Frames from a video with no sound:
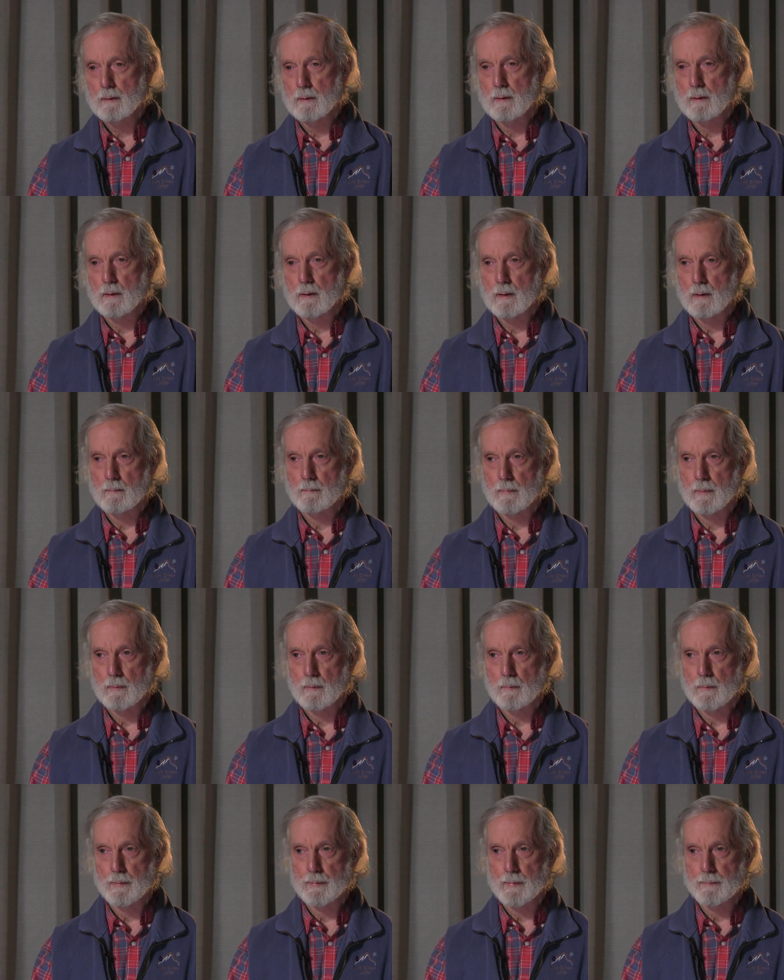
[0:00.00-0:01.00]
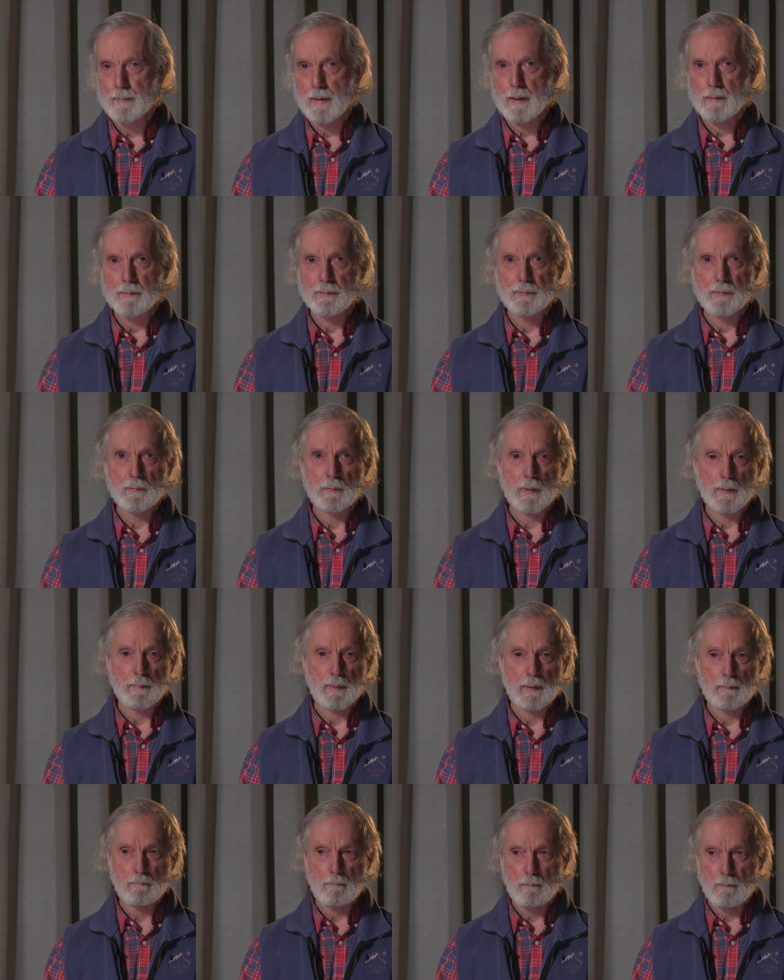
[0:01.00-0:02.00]
um, with the Paris
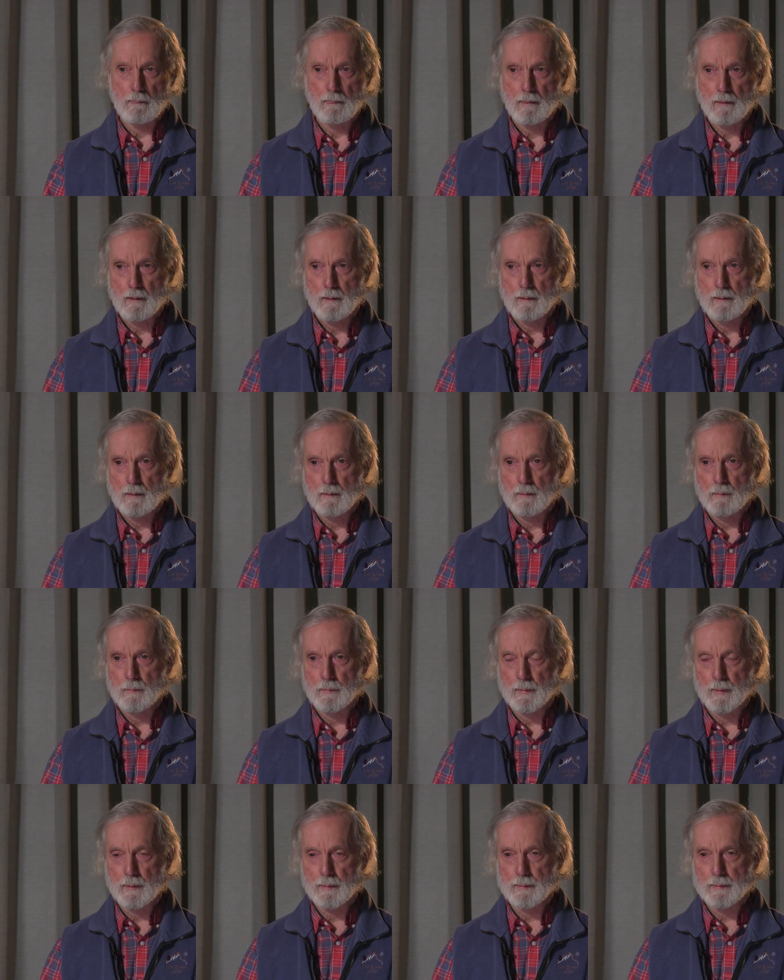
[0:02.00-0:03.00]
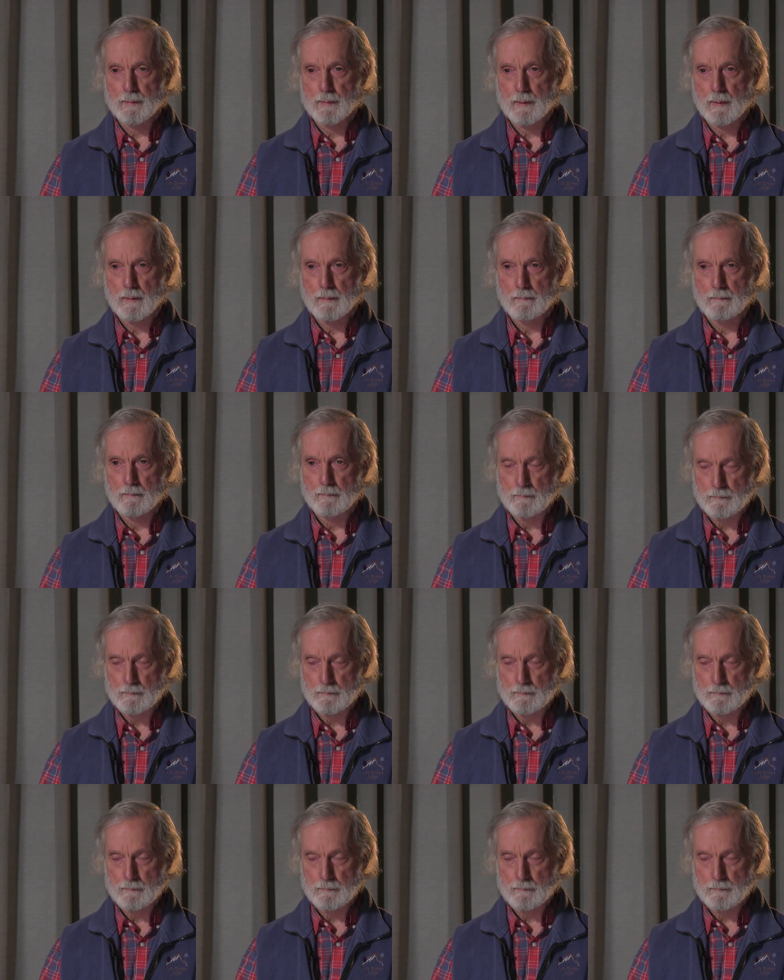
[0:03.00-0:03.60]
Agreement that uh,